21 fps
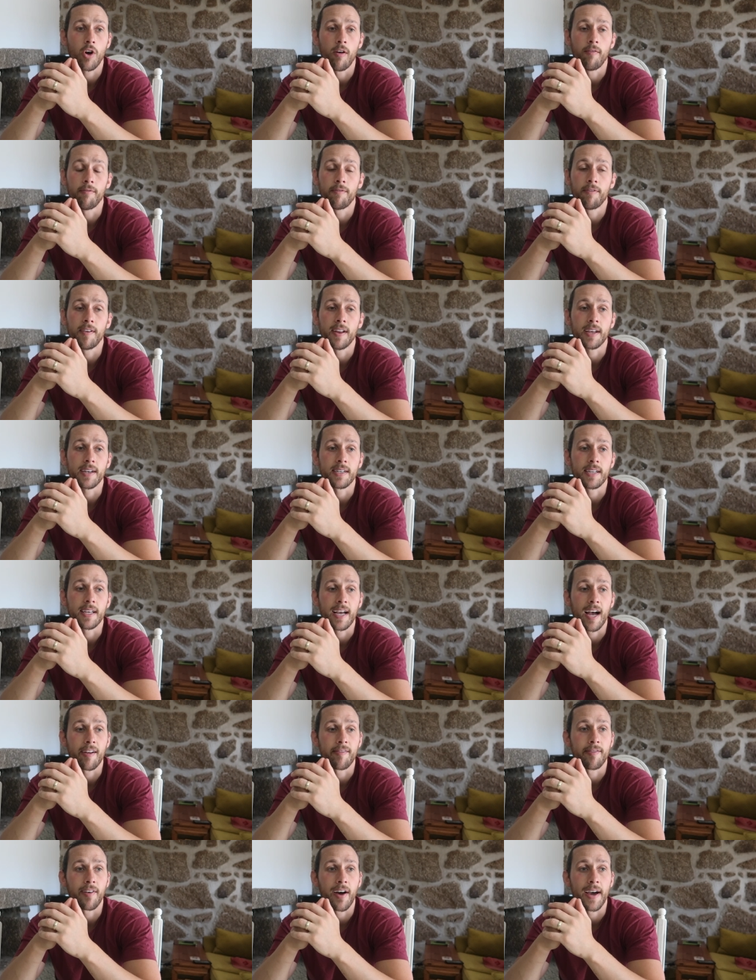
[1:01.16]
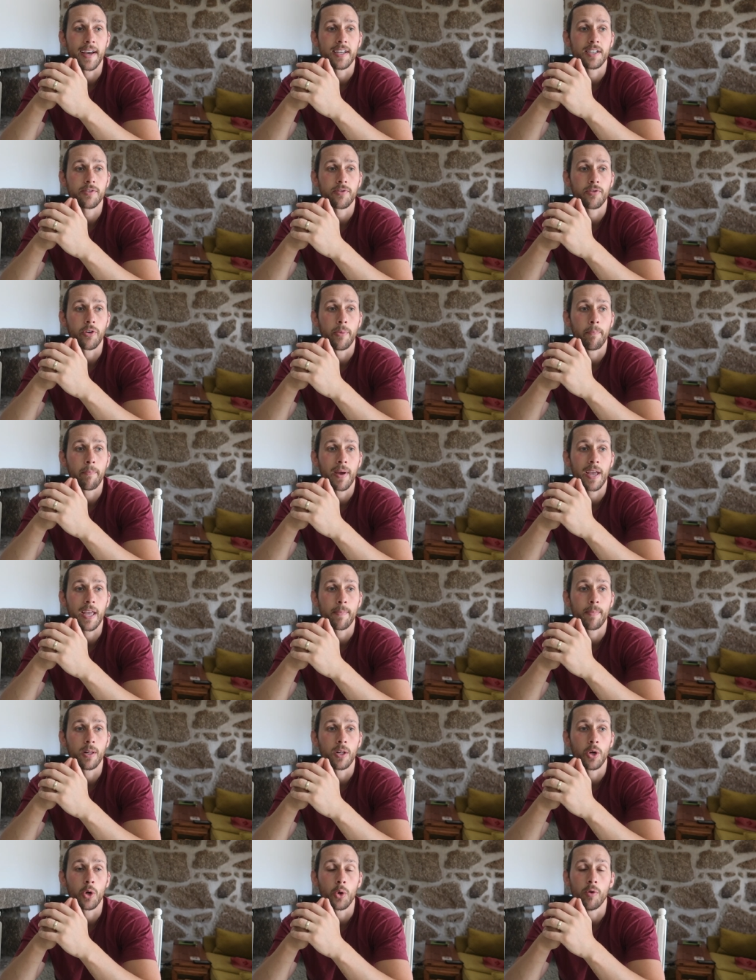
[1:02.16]
conflicting advice from
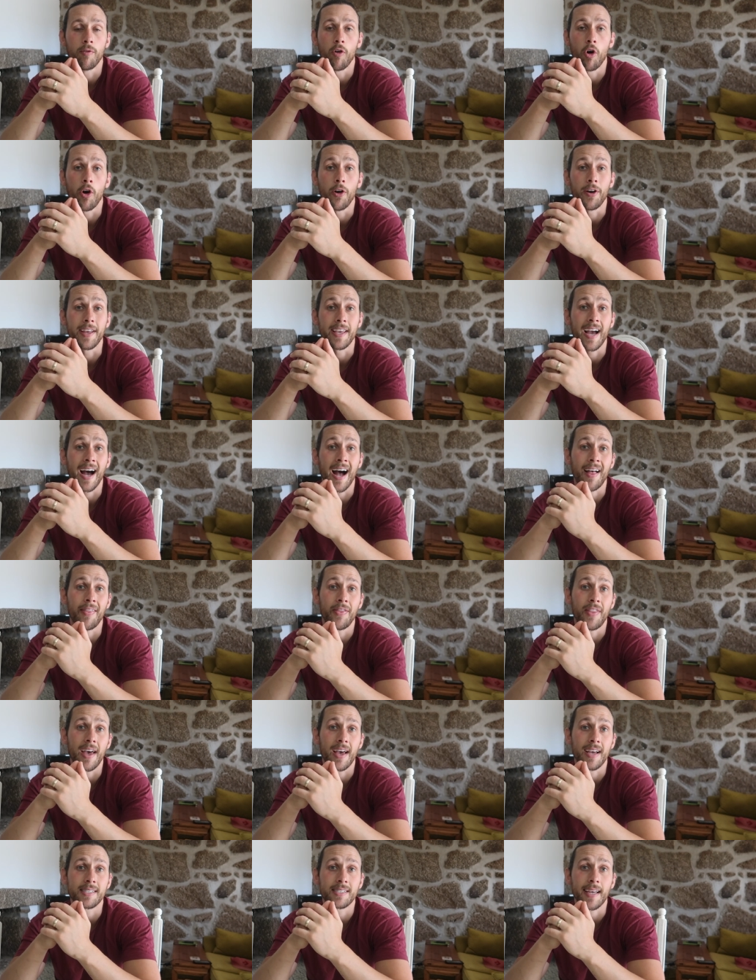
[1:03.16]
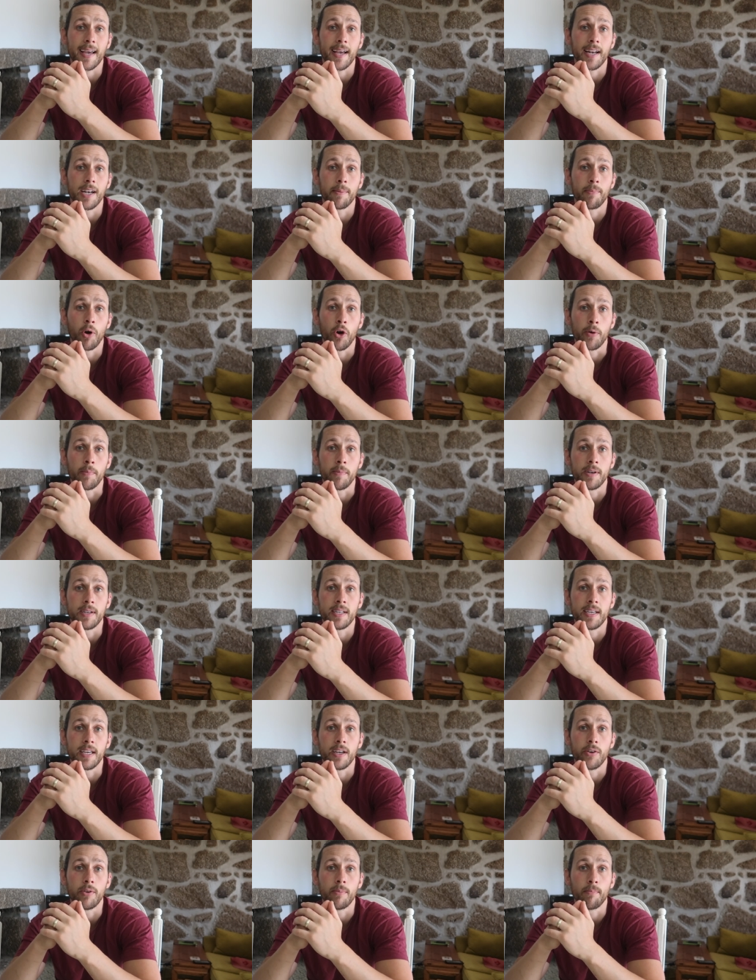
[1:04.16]
people who've already had their second appointment
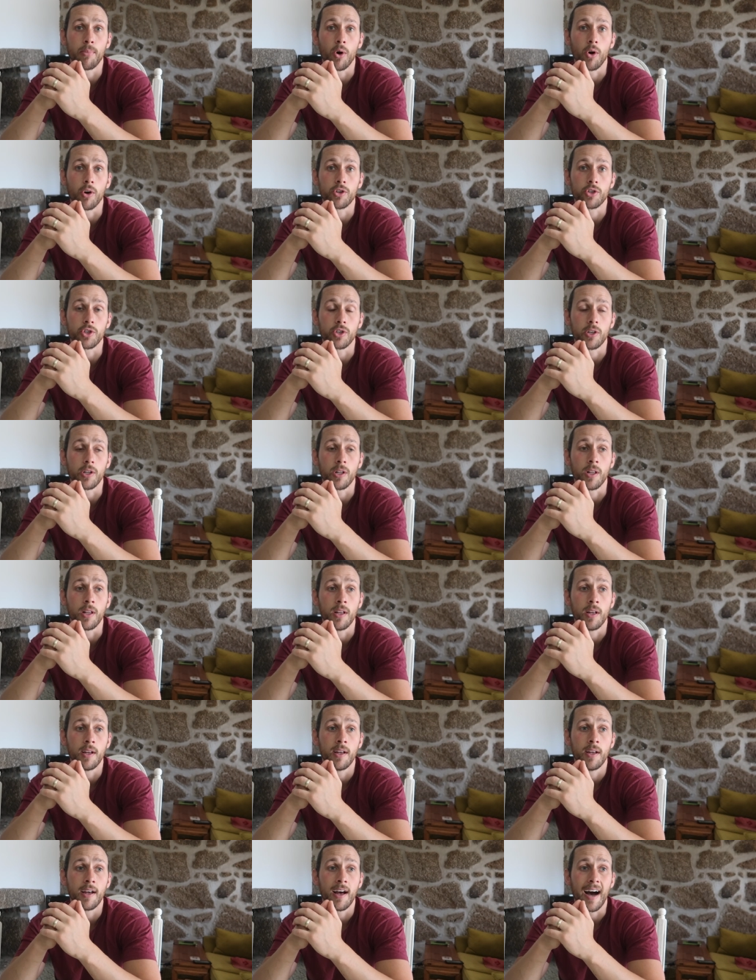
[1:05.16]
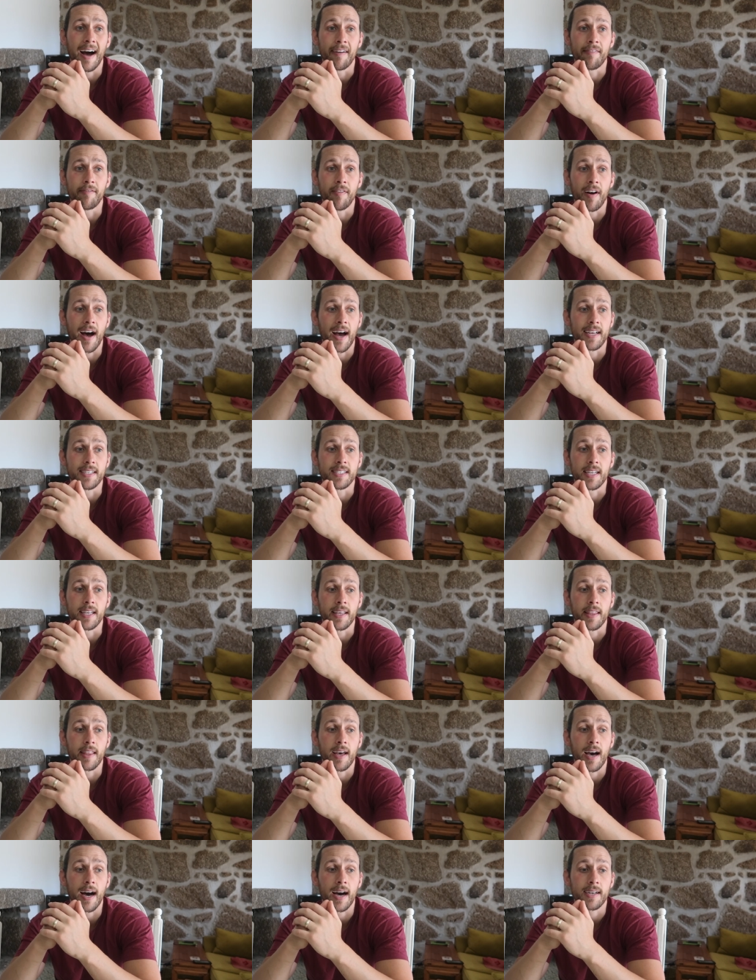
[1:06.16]
here in Portugal,
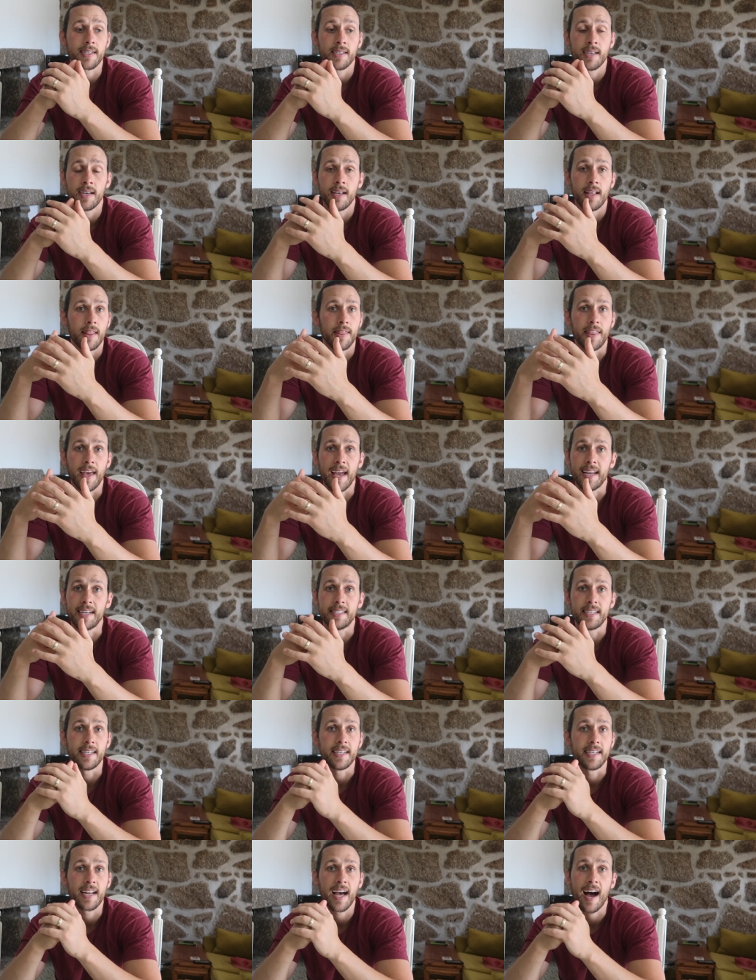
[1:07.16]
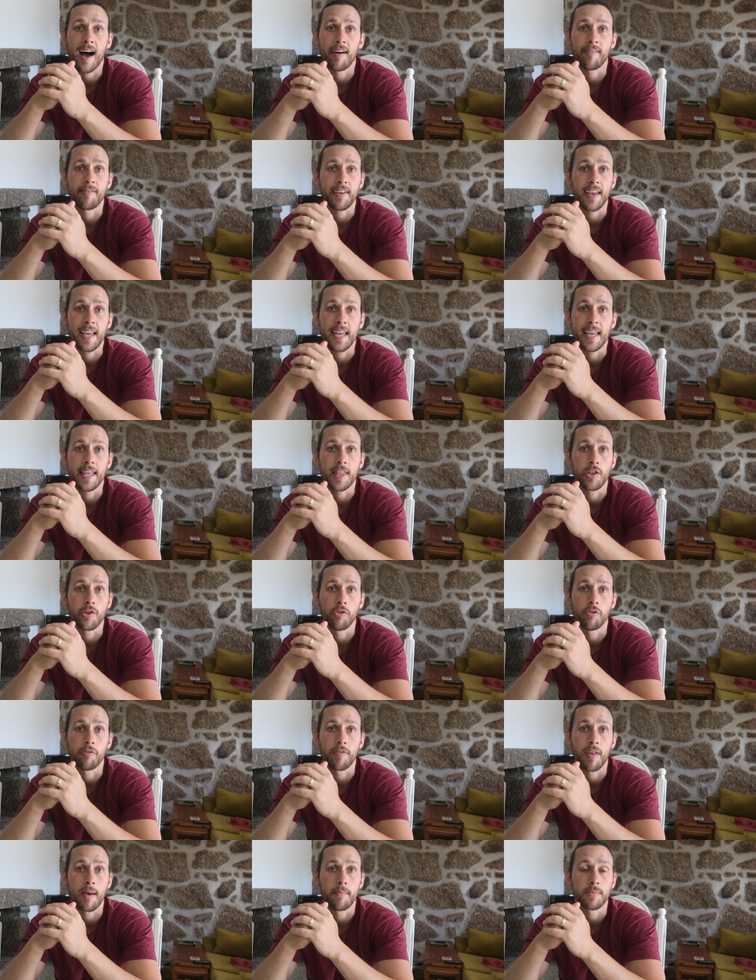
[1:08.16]
advising that they didn't have either
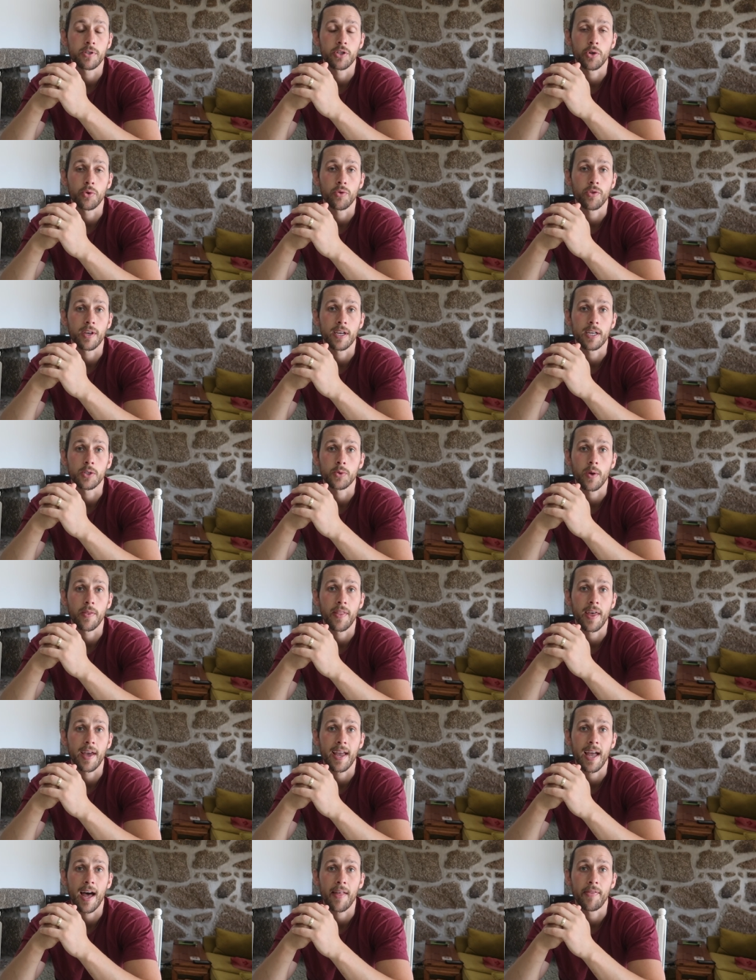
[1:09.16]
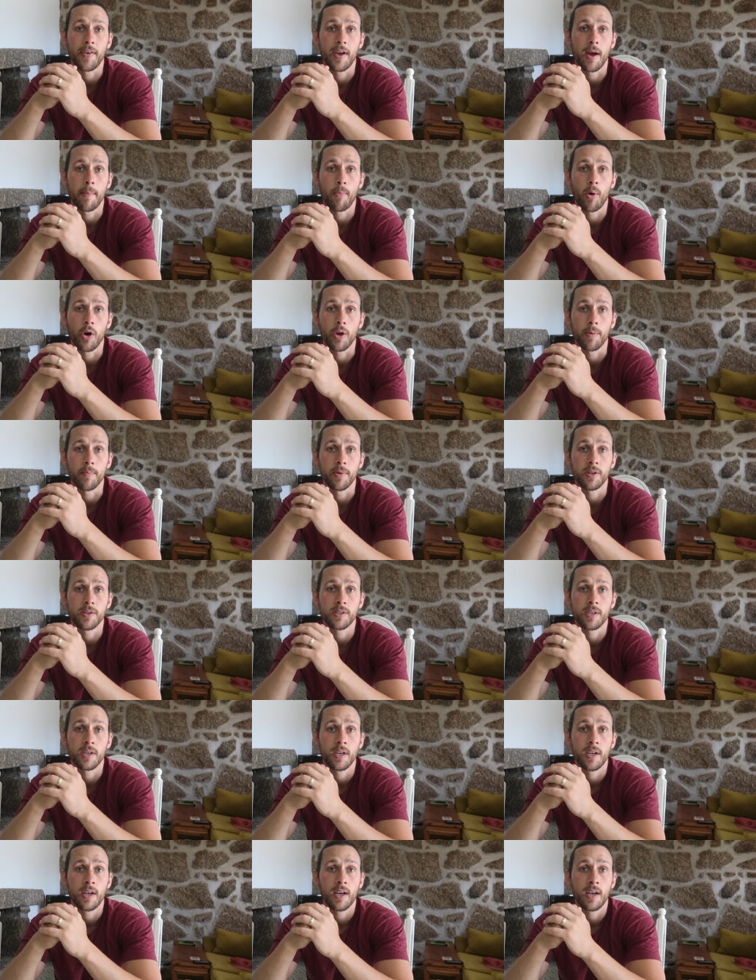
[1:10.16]
of them two things when they had their appointment,